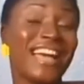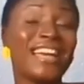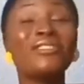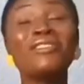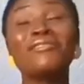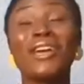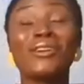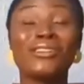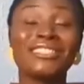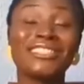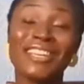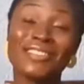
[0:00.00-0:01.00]
I know if I
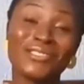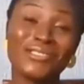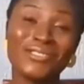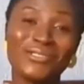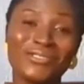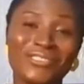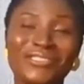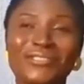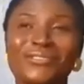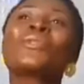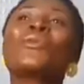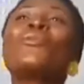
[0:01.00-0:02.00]
call it excuse,
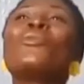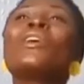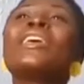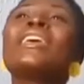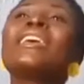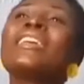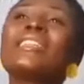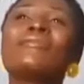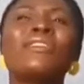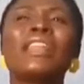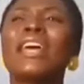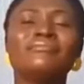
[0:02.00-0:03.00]
we
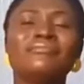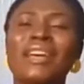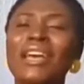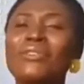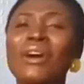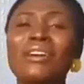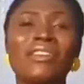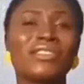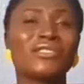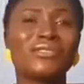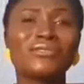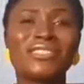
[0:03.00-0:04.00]
feel like I don't have
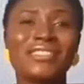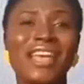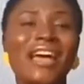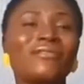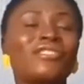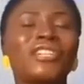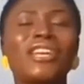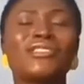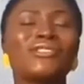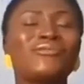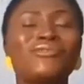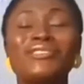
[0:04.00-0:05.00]
excuses. I have
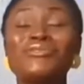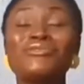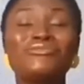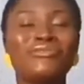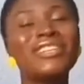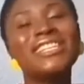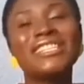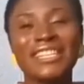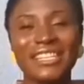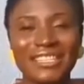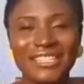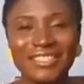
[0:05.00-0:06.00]
genuine
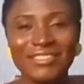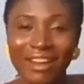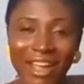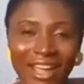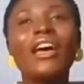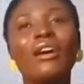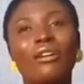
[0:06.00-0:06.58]
reasons, right?